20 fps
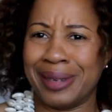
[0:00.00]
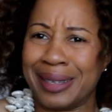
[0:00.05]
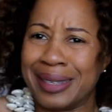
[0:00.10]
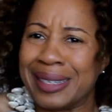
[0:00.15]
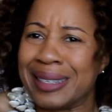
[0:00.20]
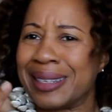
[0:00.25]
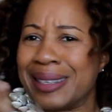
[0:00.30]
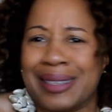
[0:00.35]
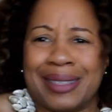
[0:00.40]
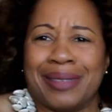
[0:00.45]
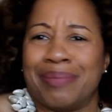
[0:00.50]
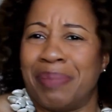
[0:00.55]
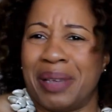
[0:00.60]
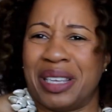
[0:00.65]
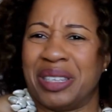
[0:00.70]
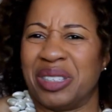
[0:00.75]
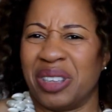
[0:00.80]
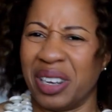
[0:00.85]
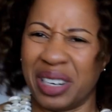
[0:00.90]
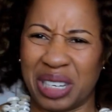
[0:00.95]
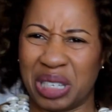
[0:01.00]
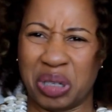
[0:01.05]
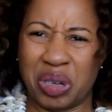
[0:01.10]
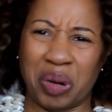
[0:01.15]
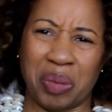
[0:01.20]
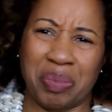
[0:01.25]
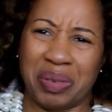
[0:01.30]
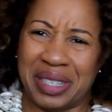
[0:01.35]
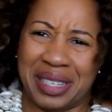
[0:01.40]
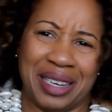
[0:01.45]
is based on
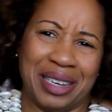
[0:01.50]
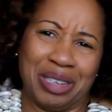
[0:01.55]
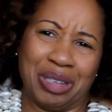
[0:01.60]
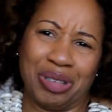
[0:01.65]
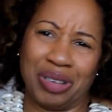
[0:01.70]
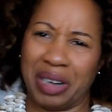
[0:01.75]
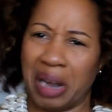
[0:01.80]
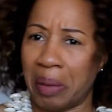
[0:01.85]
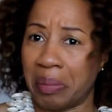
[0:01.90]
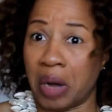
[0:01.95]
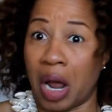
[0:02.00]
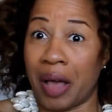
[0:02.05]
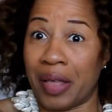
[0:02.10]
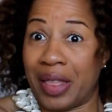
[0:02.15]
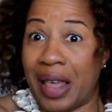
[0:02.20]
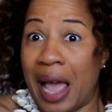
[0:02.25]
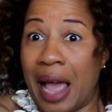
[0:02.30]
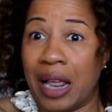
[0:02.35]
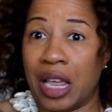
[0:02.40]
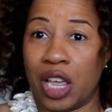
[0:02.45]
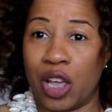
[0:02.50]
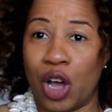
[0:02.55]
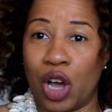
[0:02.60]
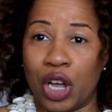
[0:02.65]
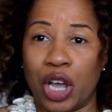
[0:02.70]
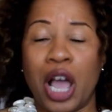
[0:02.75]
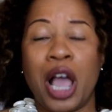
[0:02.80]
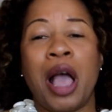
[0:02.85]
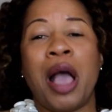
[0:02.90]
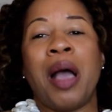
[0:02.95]
interpretation. I'm not that
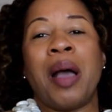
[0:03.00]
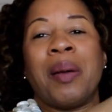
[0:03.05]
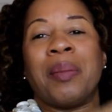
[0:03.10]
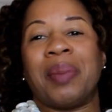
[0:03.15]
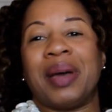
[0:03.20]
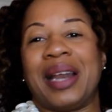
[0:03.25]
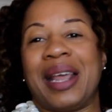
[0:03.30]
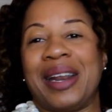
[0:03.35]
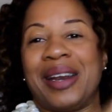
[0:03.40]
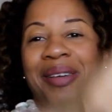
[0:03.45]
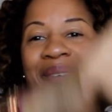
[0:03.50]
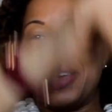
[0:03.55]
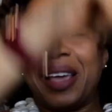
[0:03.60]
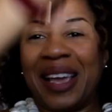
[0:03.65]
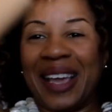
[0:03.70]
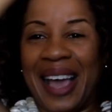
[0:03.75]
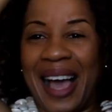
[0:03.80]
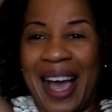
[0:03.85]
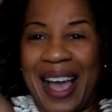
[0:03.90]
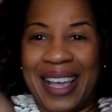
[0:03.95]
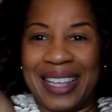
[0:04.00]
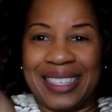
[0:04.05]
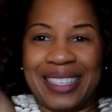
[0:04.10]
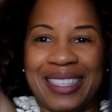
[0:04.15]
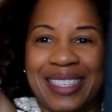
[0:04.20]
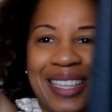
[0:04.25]
young. But anyway, guys,